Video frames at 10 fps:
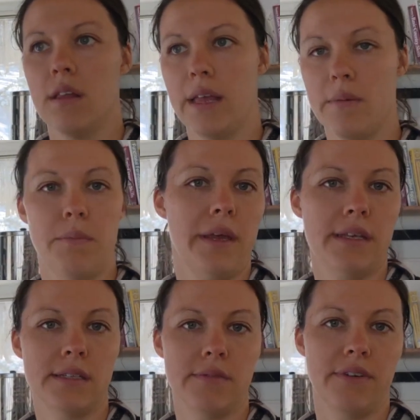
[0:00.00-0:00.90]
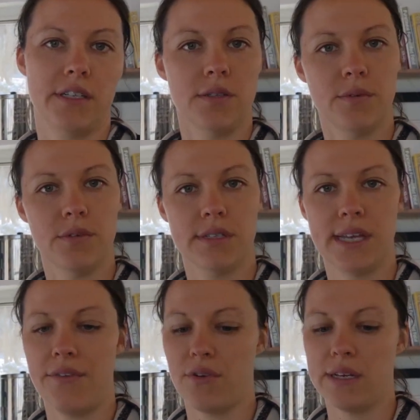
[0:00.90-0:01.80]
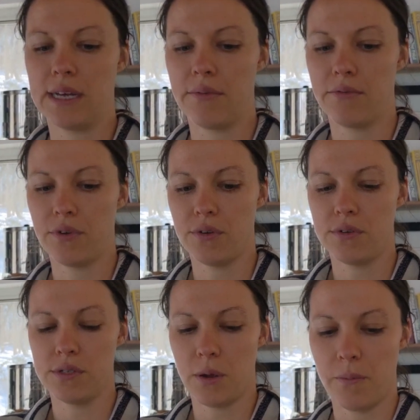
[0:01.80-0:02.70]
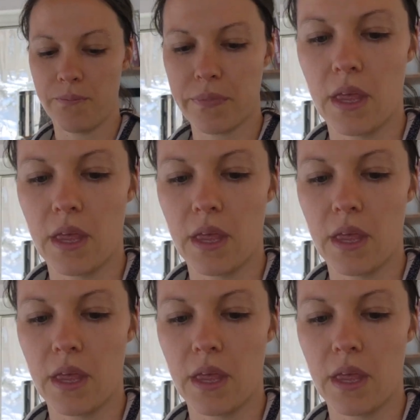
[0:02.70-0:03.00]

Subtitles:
like meats and vegetables, savory type food. So